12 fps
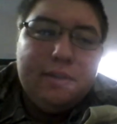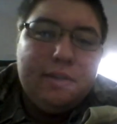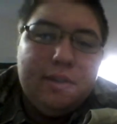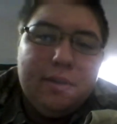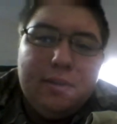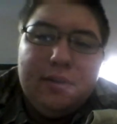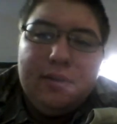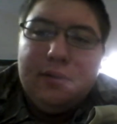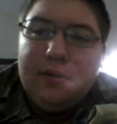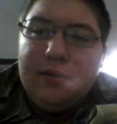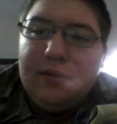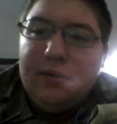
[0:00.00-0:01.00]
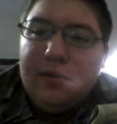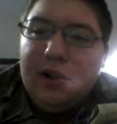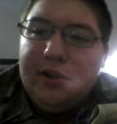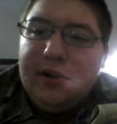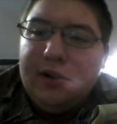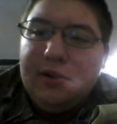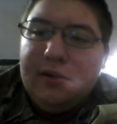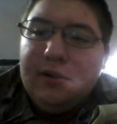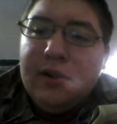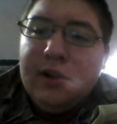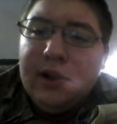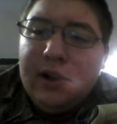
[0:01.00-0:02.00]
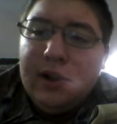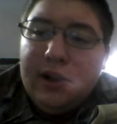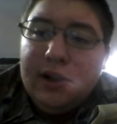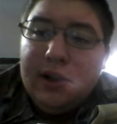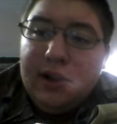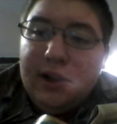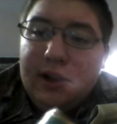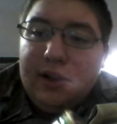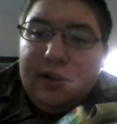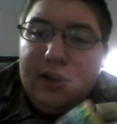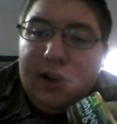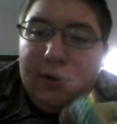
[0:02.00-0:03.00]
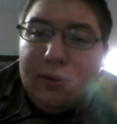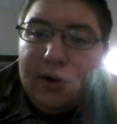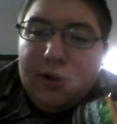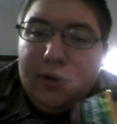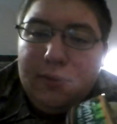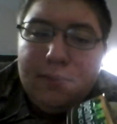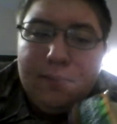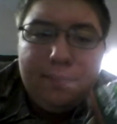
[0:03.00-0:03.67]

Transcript: going to relatives and they don't know,